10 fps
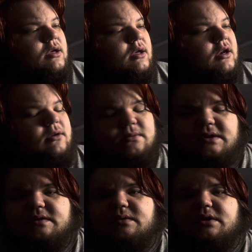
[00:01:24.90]
you know,
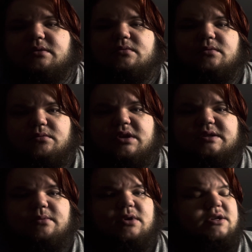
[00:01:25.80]
he's a really uh,
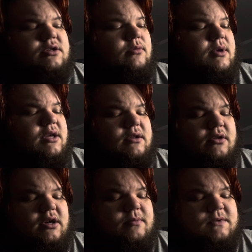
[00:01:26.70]
inspirational man to
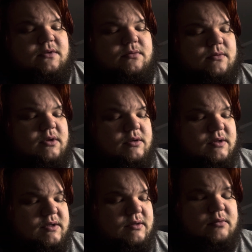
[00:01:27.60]
look up to,
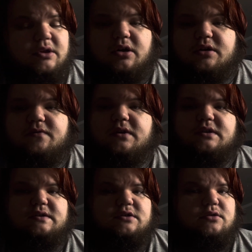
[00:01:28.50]
really hard to fit
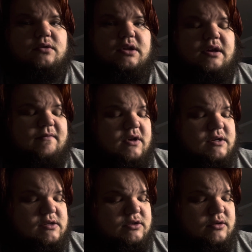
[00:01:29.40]
his shoe, like fit in
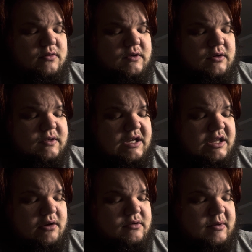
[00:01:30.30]
his shoes. You know, take
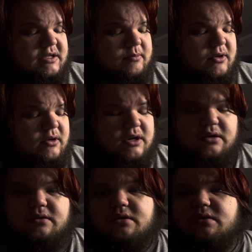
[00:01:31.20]
that responsibility.
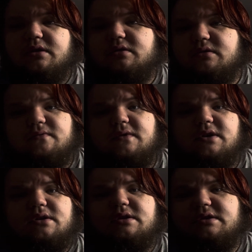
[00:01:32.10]
Literally really couldn't
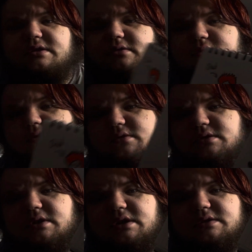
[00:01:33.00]
fit. His shoes are
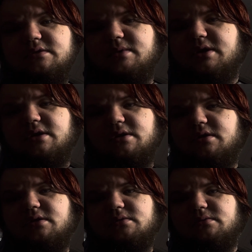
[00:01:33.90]
like too big. You
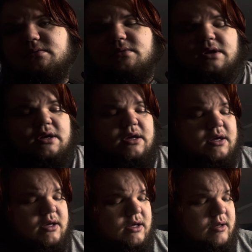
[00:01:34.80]
know,
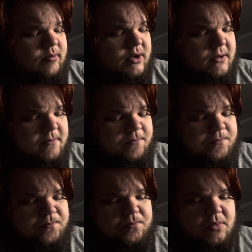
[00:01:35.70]
but
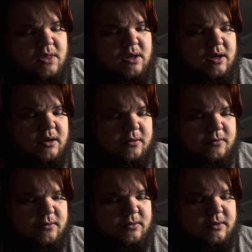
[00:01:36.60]
you know,
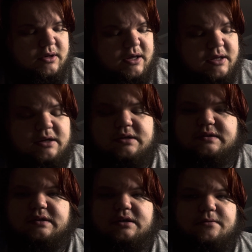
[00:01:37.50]
I think it's
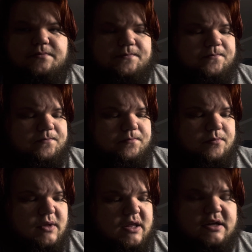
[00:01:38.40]
uh,
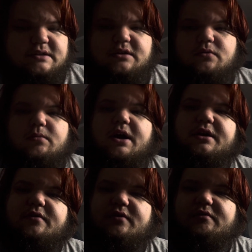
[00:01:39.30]
I think it's a good
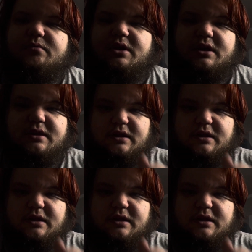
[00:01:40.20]
reminder for everybody that